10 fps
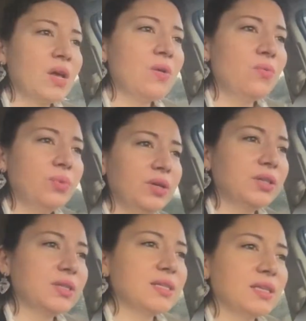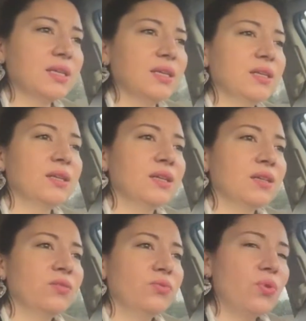How weird is it
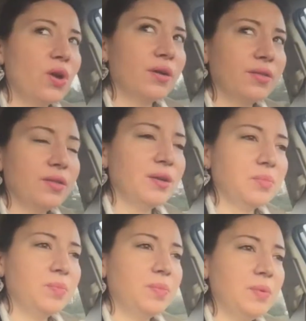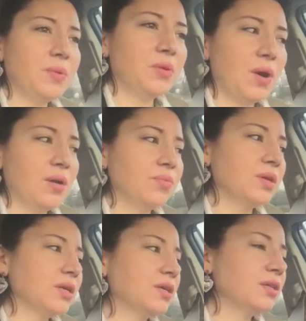for the people around
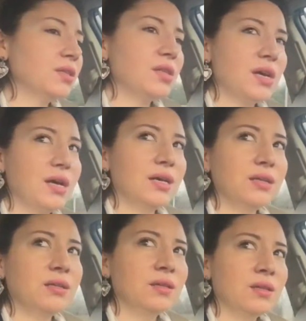me that